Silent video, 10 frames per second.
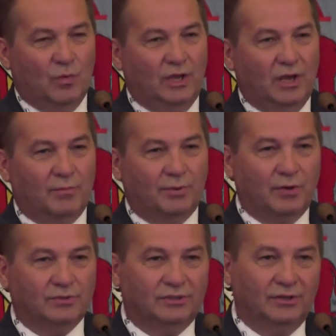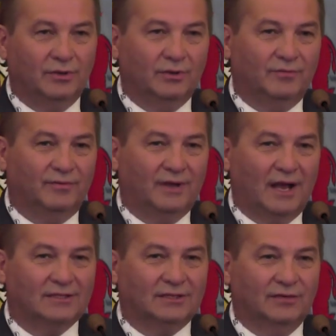we approached you
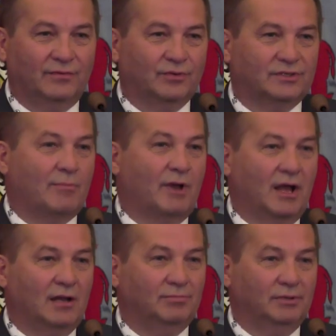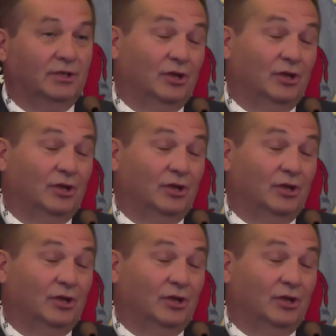asking for some help,